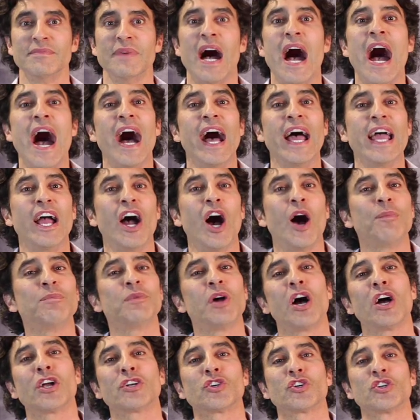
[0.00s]
Hi, I'm
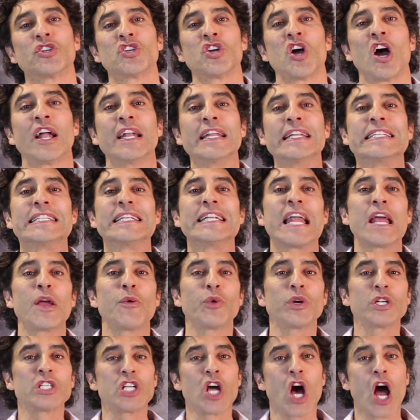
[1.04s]
Doctor Johnny. Today
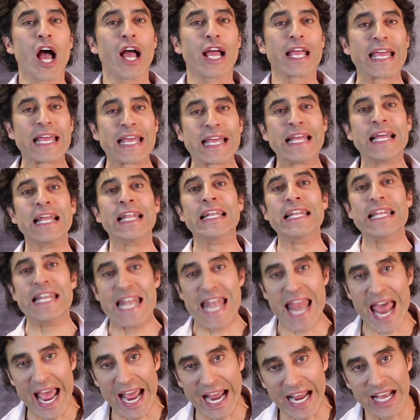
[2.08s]
we're talking
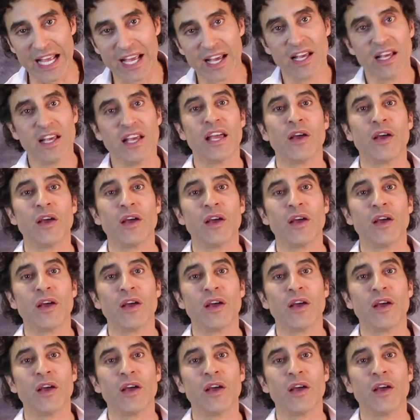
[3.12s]
neck.